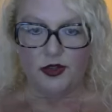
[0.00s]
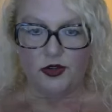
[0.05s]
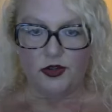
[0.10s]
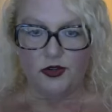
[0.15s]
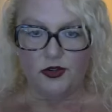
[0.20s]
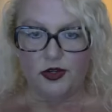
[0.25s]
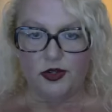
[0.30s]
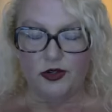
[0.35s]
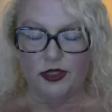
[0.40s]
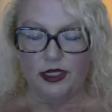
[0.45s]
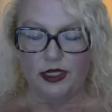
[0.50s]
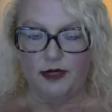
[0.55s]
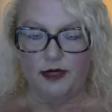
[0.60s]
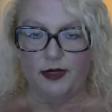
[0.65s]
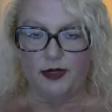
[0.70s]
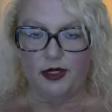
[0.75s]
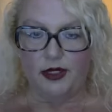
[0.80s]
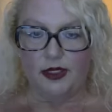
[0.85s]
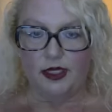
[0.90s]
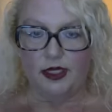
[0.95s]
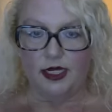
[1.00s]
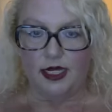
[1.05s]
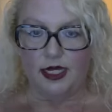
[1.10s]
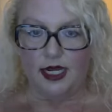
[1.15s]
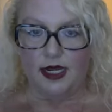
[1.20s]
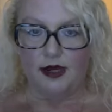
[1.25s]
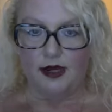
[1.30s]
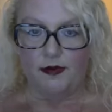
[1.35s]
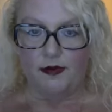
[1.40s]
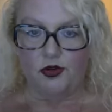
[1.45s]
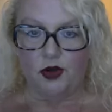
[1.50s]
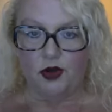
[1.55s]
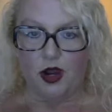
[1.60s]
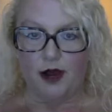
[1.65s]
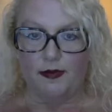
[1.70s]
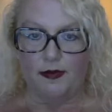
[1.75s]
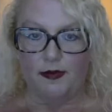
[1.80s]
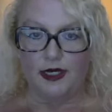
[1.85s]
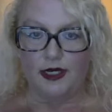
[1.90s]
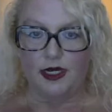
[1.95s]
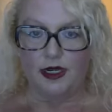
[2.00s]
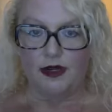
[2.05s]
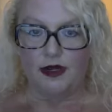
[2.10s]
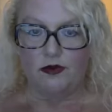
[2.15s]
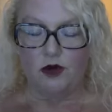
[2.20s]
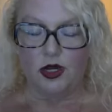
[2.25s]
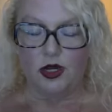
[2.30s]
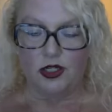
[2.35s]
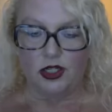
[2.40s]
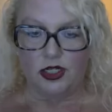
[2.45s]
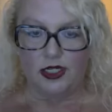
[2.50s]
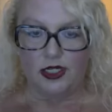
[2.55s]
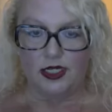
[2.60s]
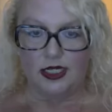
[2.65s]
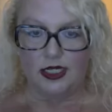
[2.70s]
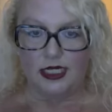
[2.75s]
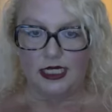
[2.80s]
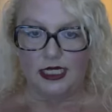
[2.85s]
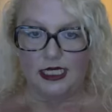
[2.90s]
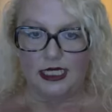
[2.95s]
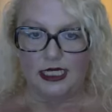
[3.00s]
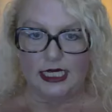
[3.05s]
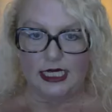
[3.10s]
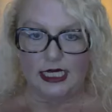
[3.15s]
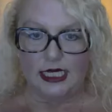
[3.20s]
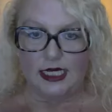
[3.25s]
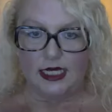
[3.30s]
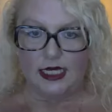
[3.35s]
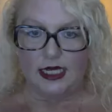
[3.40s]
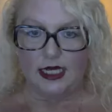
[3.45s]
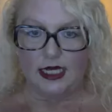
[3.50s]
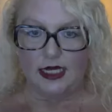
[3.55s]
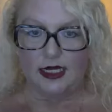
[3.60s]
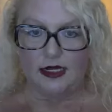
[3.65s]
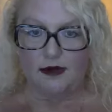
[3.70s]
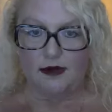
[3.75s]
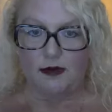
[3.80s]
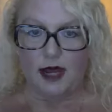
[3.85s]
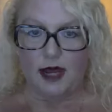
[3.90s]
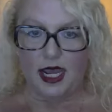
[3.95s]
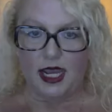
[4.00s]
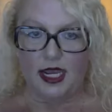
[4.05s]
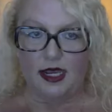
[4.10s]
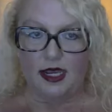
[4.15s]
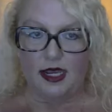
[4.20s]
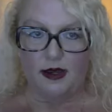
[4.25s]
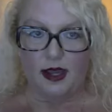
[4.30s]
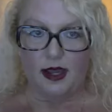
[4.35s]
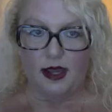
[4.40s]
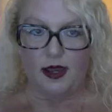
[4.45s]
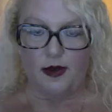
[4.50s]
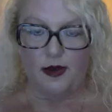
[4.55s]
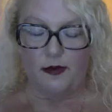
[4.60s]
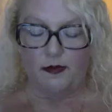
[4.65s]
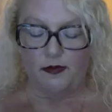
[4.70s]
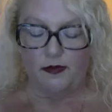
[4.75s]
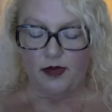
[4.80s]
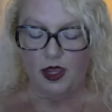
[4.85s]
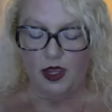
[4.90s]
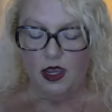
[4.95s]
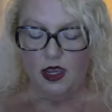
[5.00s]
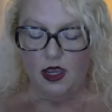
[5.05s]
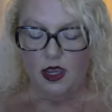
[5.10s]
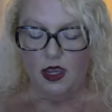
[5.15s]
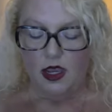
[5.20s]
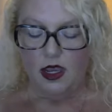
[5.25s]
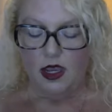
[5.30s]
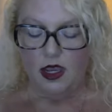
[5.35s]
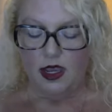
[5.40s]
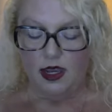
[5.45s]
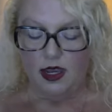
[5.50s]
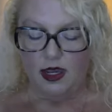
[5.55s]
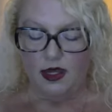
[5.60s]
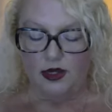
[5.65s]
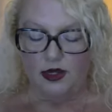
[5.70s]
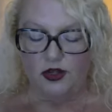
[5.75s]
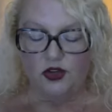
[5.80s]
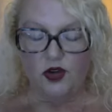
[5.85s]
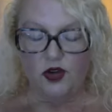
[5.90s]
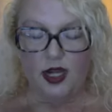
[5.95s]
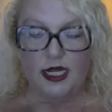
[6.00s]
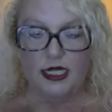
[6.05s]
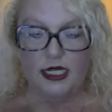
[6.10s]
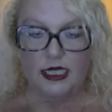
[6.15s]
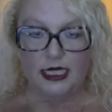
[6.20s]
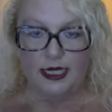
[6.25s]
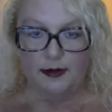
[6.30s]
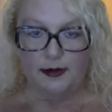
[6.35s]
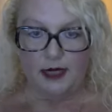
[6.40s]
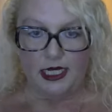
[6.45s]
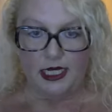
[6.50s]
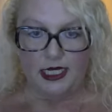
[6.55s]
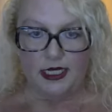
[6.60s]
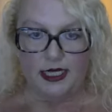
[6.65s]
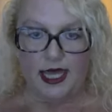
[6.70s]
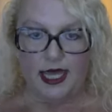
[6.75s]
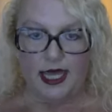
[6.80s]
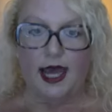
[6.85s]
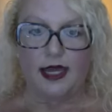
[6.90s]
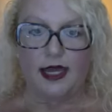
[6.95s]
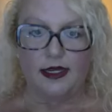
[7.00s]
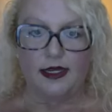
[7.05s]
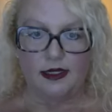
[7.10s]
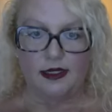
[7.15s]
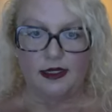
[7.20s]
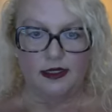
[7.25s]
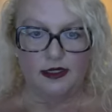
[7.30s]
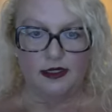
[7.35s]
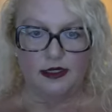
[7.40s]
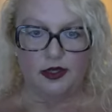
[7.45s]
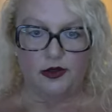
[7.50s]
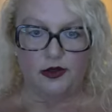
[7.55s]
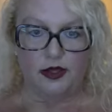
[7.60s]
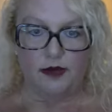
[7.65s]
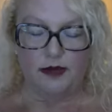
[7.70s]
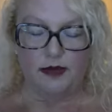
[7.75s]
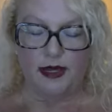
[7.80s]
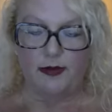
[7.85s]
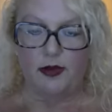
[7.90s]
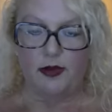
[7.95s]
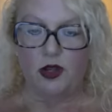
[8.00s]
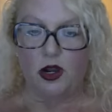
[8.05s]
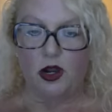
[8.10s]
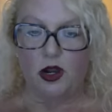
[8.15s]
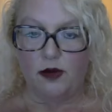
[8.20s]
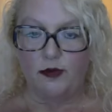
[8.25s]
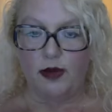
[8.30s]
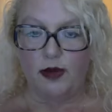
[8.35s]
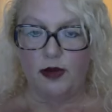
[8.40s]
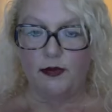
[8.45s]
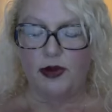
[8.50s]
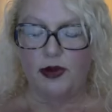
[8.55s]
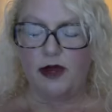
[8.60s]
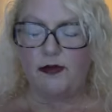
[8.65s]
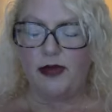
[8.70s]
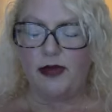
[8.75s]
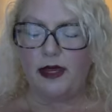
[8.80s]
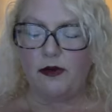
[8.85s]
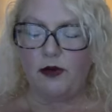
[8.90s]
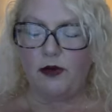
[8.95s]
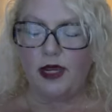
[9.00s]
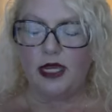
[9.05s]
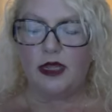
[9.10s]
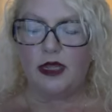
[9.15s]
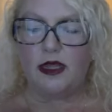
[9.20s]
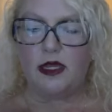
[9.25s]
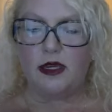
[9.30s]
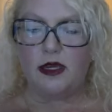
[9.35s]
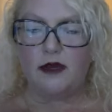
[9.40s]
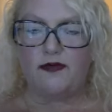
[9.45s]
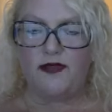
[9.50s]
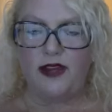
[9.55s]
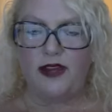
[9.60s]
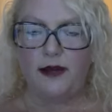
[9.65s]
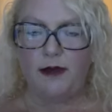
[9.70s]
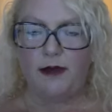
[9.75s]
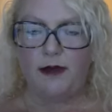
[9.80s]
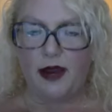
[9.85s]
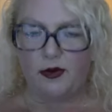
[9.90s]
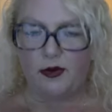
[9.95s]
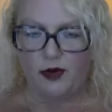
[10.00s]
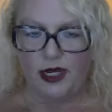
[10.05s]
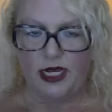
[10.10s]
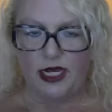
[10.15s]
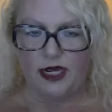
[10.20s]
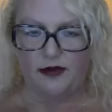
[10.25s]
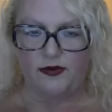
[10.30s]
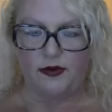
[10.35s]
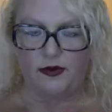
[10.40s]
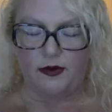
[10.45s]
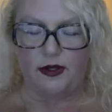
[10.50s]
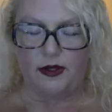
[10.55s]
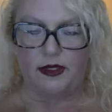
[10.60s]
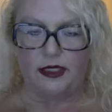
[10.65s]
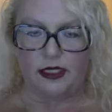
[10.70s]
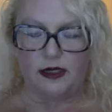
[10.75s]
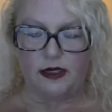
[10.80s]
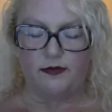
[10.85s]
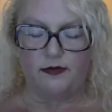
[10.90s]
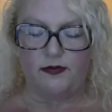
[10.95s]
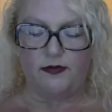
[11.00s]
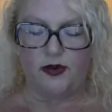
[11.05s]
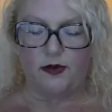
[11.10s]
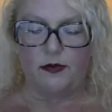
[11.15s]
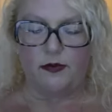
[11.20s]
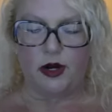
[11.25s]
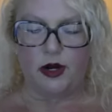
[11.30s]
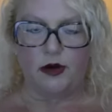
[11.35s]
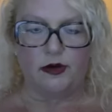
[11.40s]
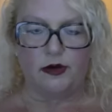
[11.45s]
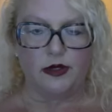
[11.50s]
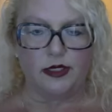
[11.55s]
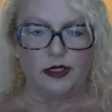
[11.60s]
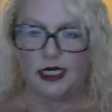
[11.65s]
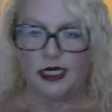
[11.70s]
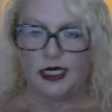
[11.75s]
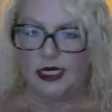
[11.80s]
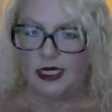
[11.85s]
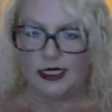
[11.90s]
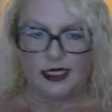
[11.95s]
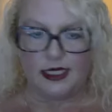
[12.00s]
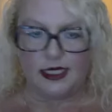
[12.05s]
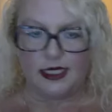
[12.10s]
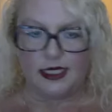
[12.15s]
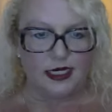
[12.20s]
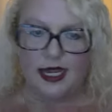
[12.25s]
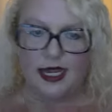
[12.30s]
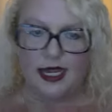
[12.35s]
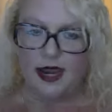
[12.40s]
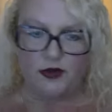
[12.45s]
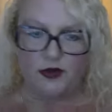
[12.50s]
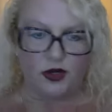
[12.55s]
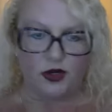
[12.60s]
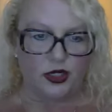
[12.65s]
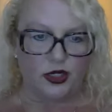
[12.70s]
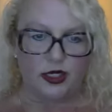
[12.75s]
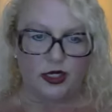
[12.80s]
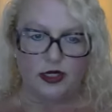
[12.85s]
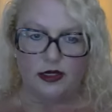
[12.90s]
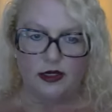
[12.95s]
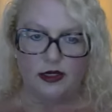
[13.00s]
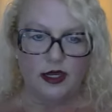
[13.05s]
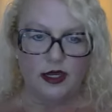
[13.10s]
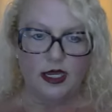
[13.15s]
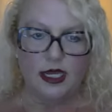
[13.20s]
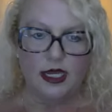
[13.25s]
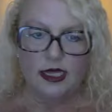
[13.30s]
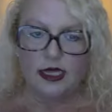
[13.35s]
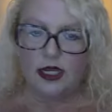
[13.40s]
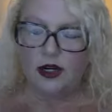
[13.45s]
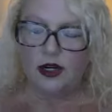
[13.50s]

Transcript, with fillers: the trigger lead bill that NAM dropped in Washington, D.C. in May, um, and trying to limit that so that people mm-hmm. aren't bombarded. Uh, we the feedback we get from from borrowers is never good. Oh